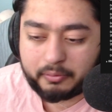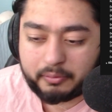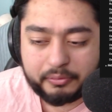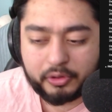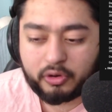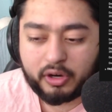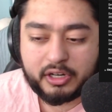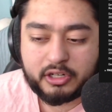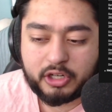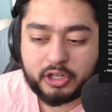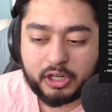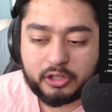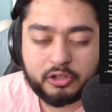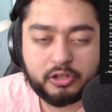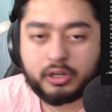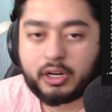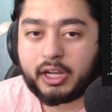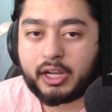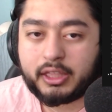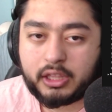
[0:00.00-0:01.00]
Great change.
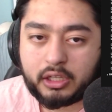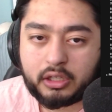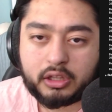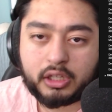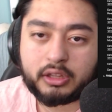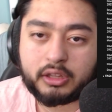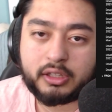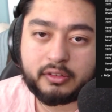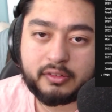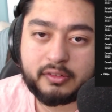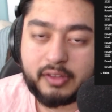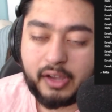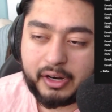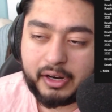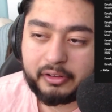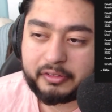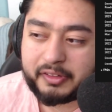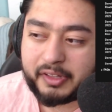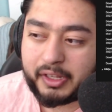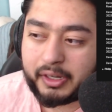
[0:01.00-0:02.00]
I think that this tile
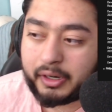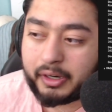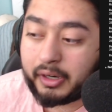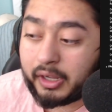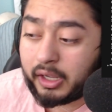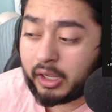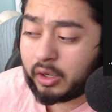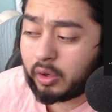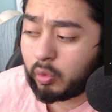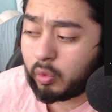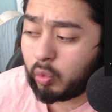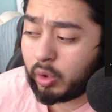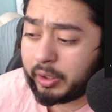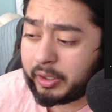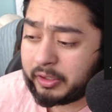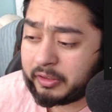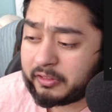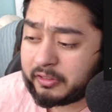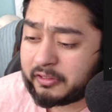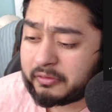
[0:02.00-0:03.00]
set
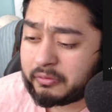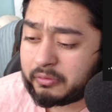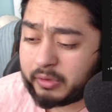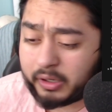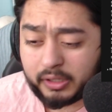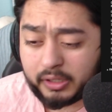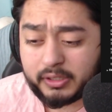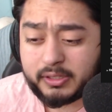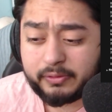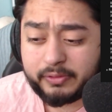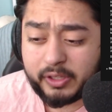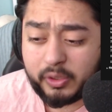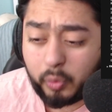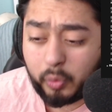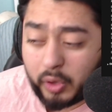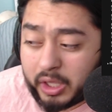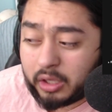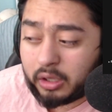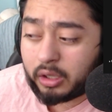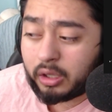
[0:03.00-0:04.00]
was relatively
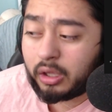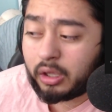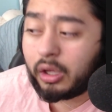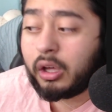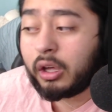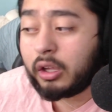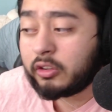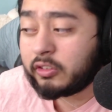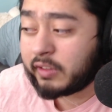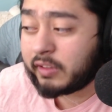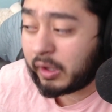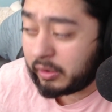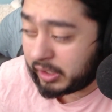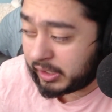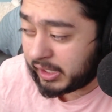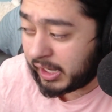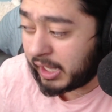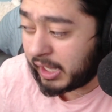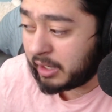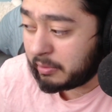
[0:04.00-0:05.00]
weak, so to
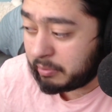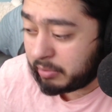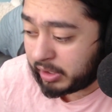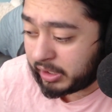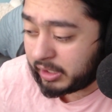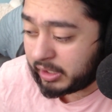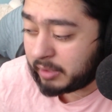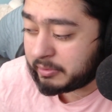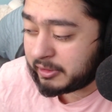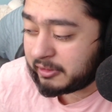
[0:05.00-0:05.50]
kind of bring it up to